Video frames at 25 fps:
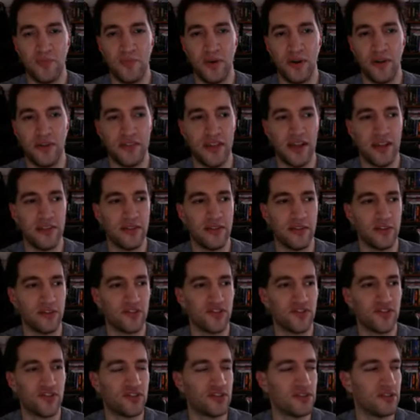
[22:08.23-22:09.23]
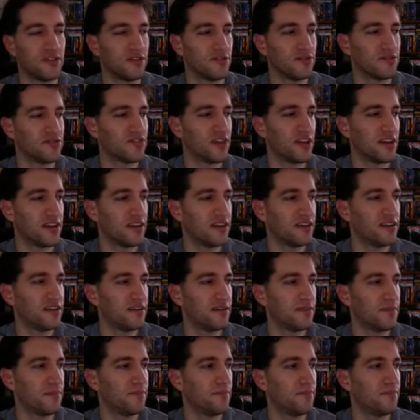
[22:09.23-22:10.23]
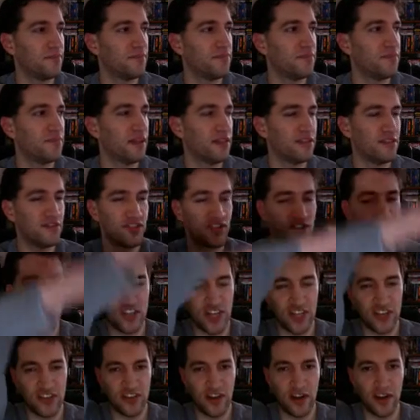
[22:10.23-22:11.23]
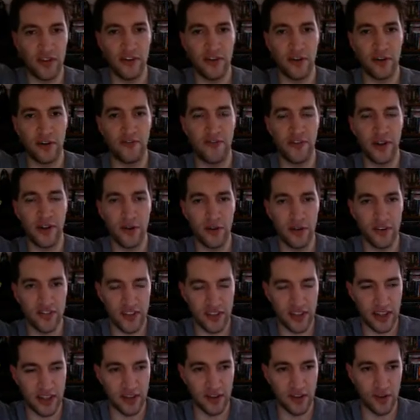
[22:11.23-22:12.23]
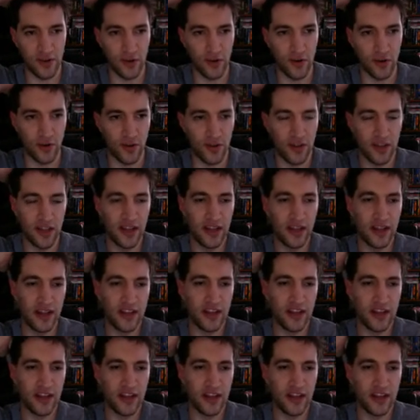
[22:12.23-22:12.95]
but then there's a shit ton of interference, and then the girl